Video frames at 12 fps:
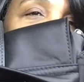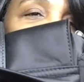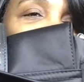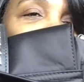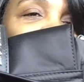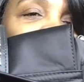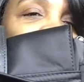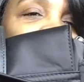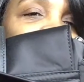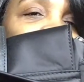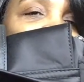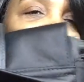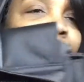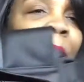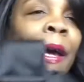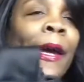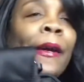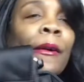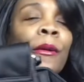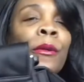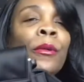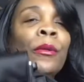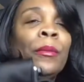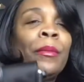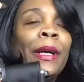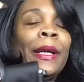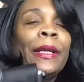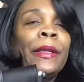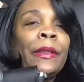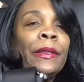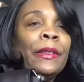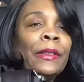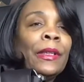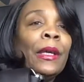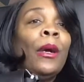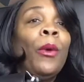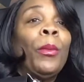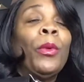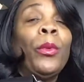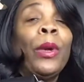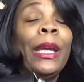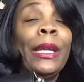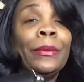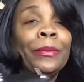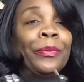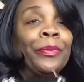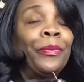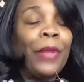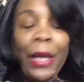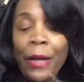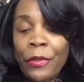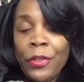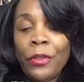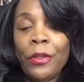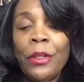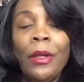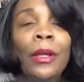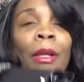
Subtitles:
I'm loving this bag. Oh, my goodness. But wait. I have to show you.